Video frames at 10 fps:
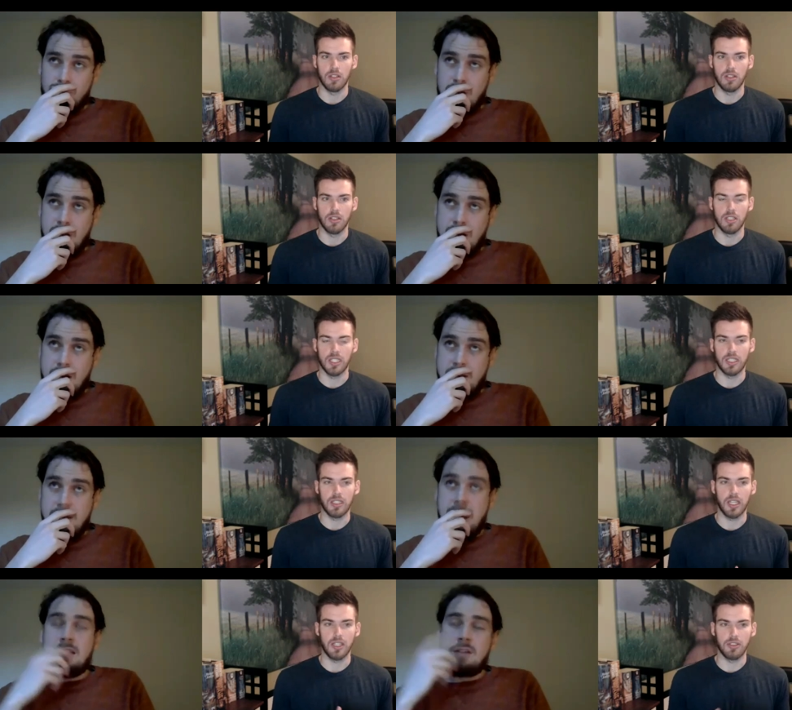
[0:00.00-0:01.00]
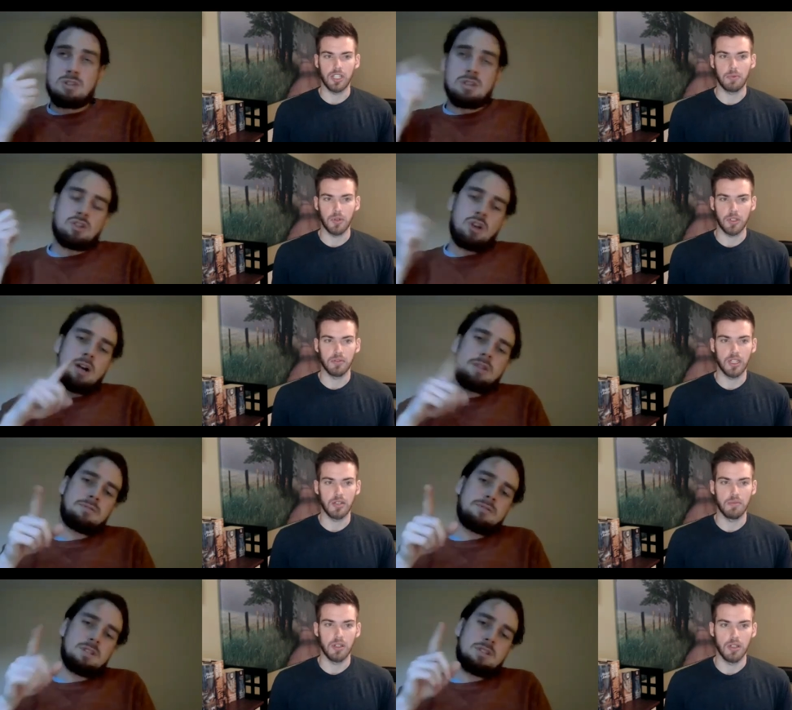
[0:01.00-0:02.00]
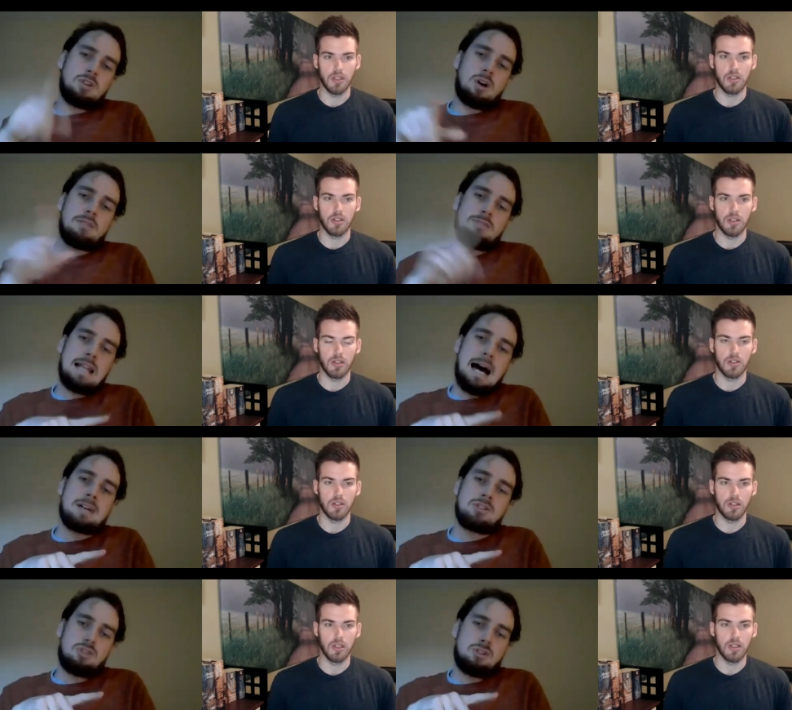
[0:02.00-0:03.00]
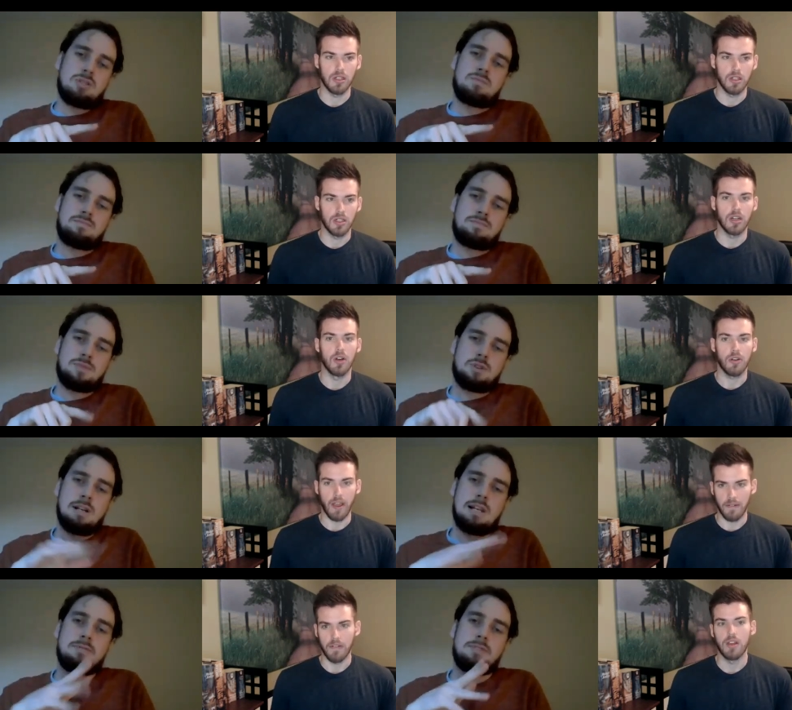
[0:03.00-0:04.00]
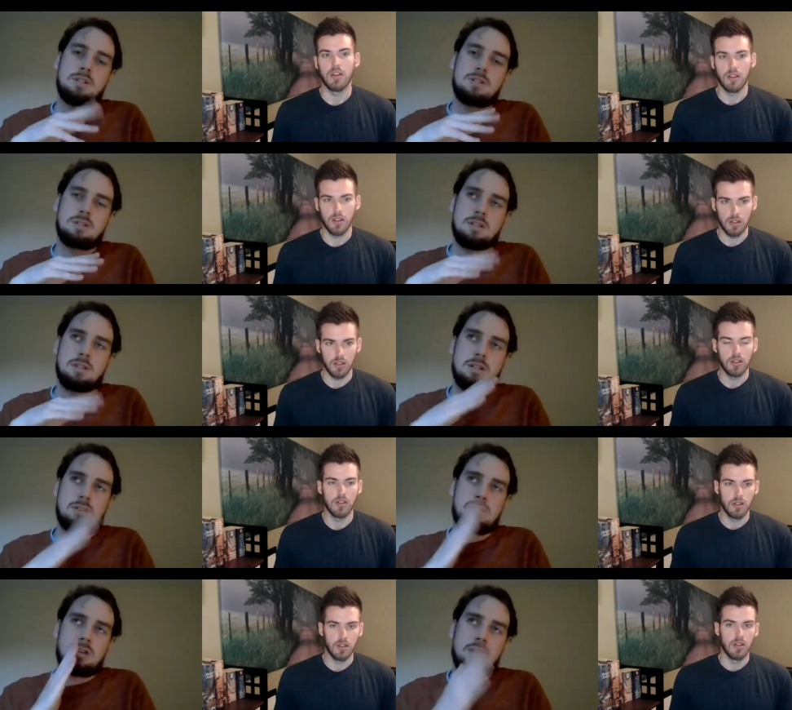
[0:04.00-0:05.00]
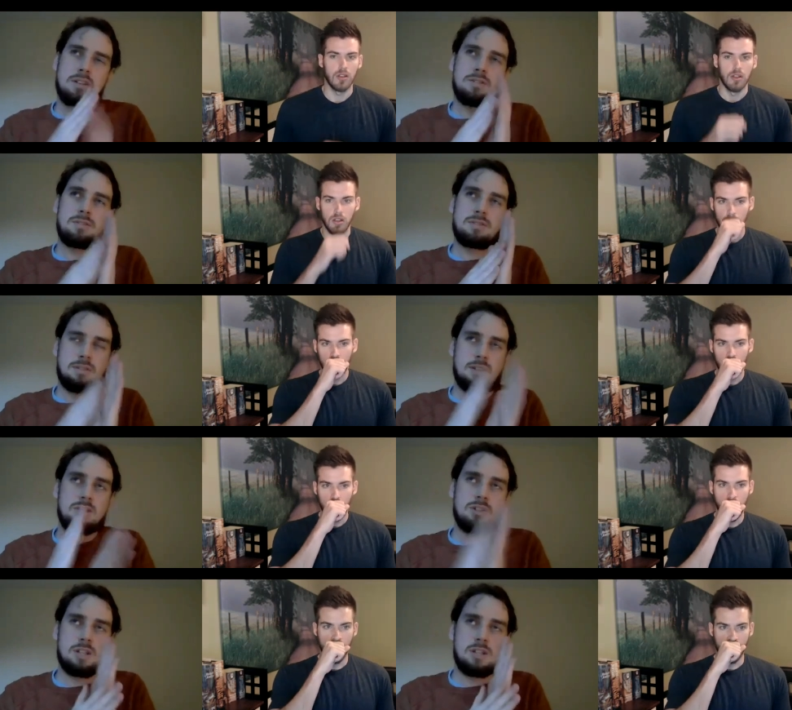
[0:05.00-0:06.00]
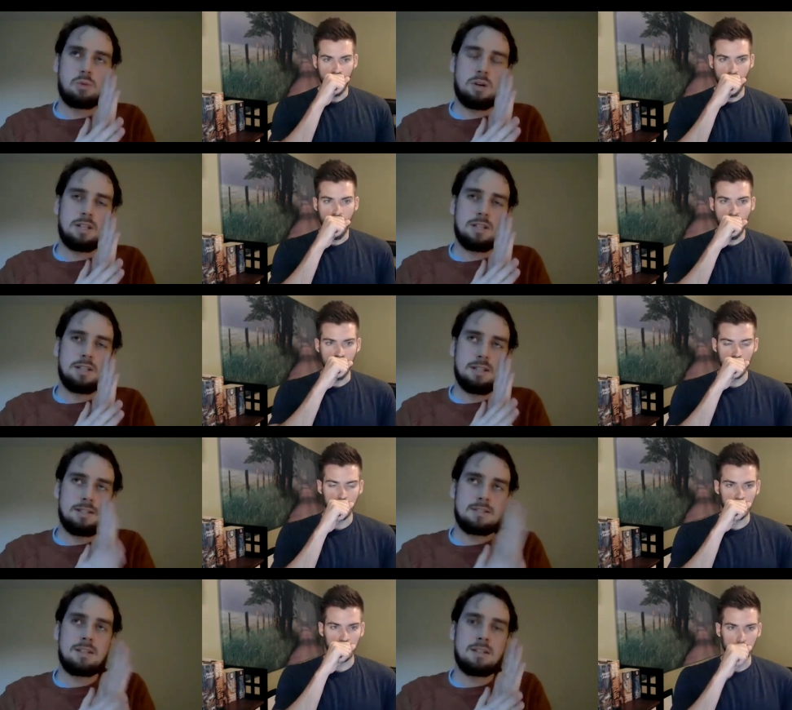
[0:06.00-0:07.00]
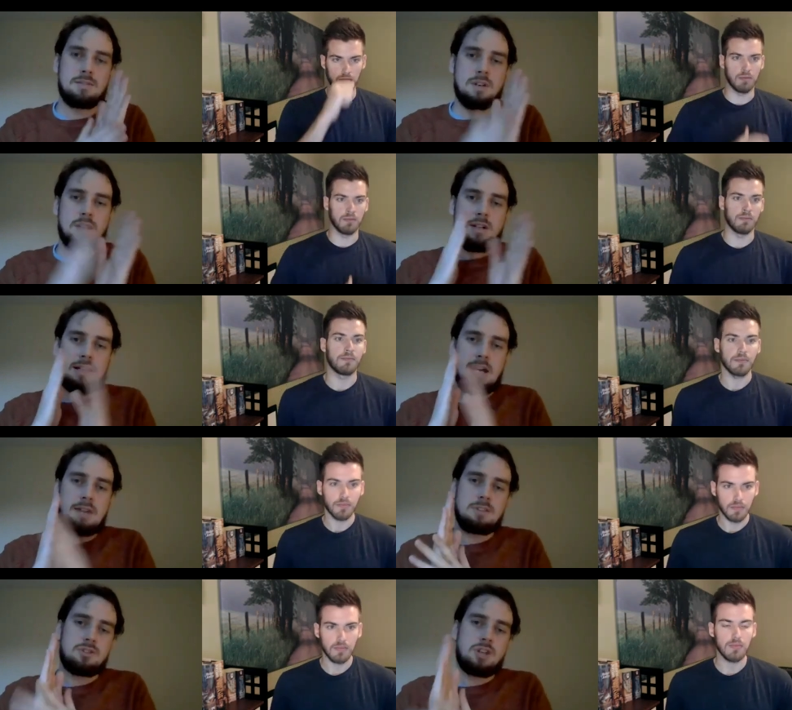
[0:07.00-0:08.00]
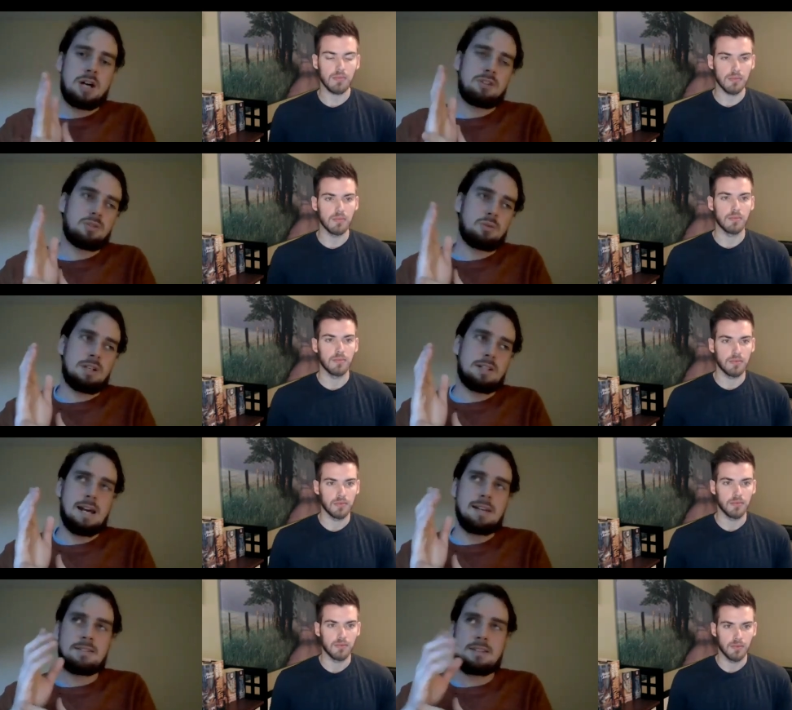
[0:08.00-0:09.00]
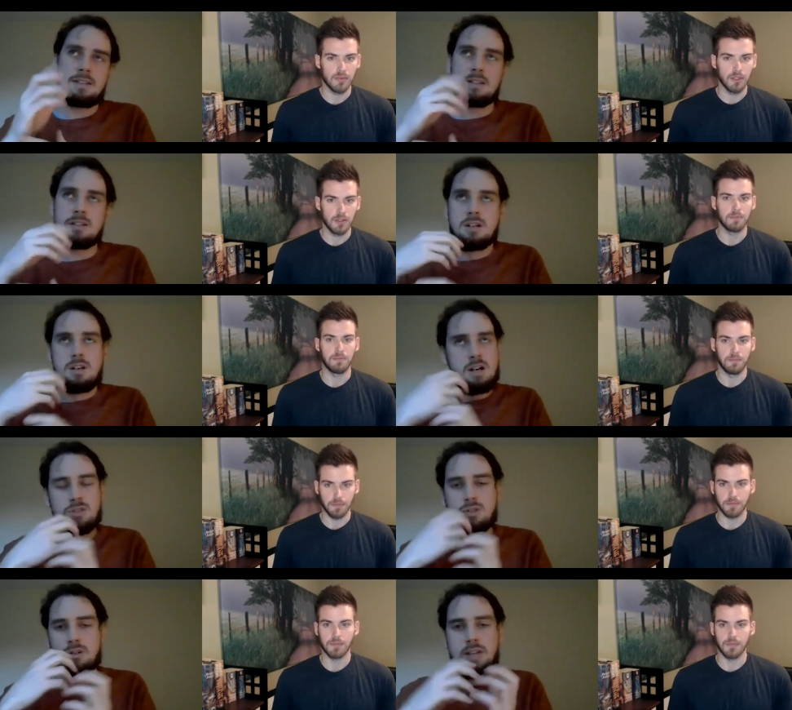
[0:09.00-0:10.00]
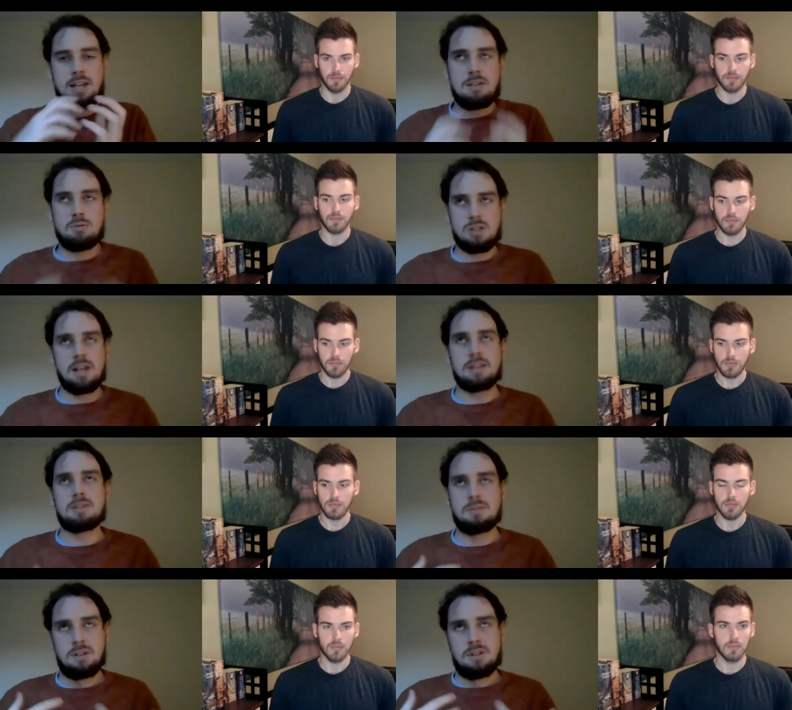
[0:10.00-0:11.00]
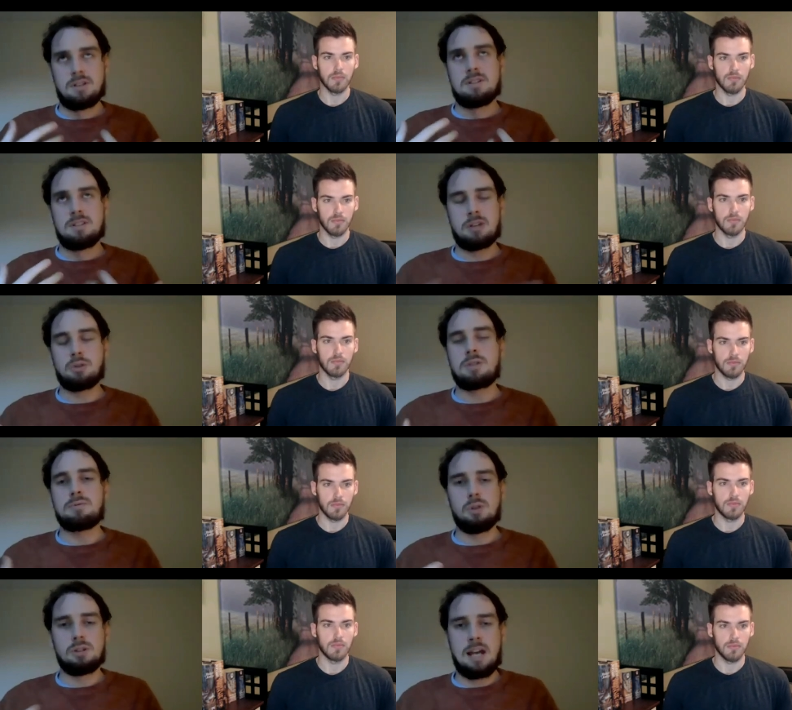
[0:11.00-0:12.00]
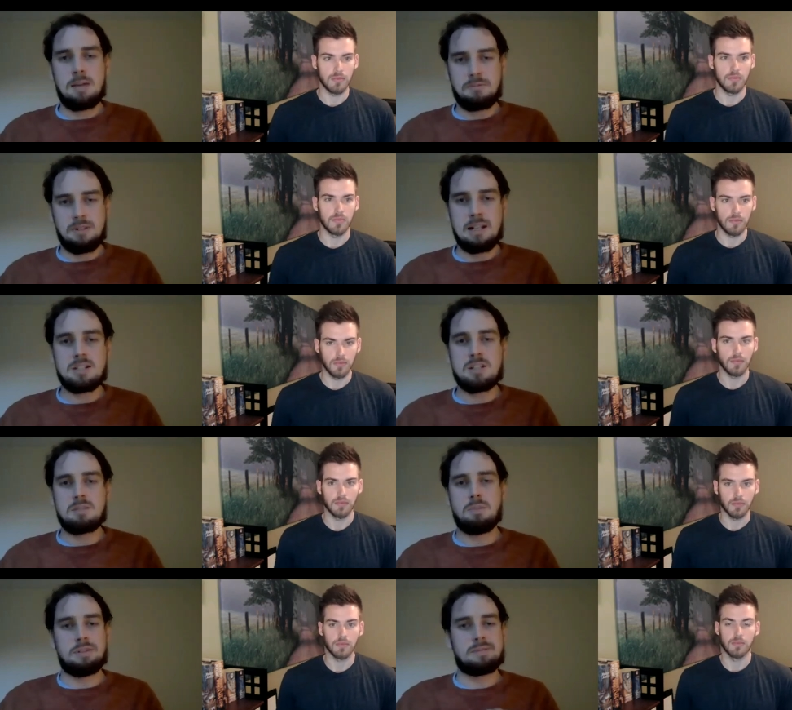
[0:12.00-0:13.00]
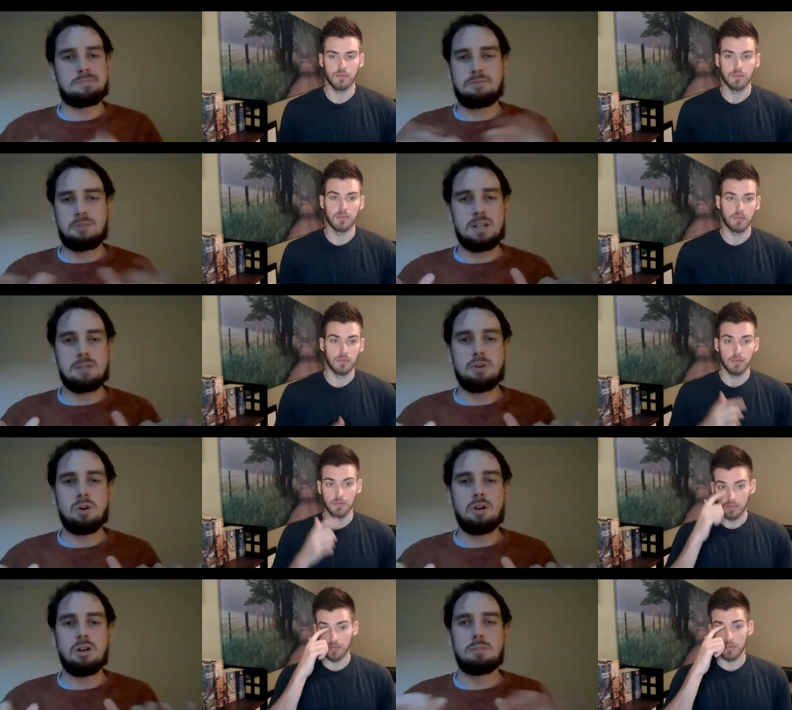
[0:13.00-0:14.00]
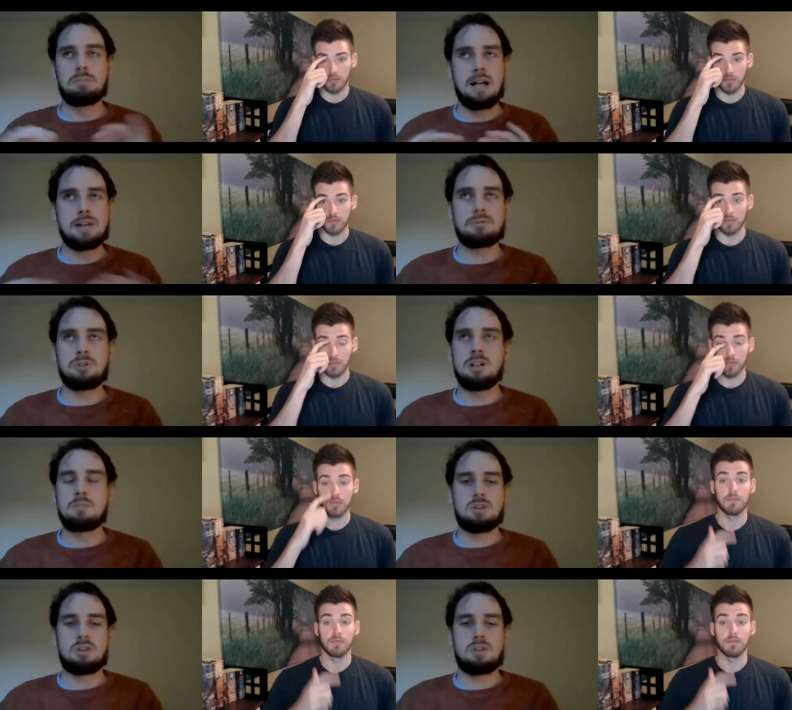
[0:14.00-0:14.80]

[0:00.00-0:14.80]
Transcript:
Speaker 1: Uh, yeah, that was the start of start of last year. So I left it, started the agency 2018, left it January 2019. And so then it was like not only full time freelancing, but free of all platforms,